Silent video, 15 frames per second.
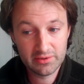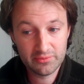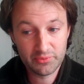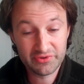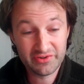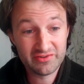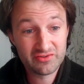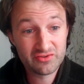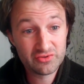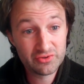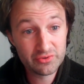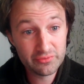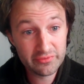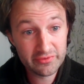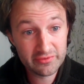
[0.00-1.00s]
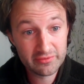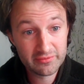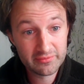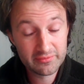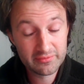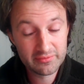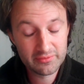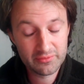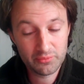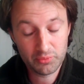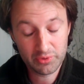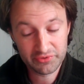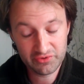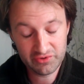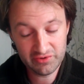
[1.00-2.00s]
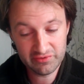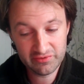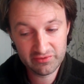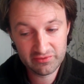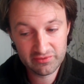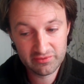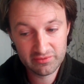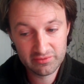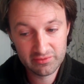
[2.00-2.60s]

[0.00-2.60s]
what is truth, what is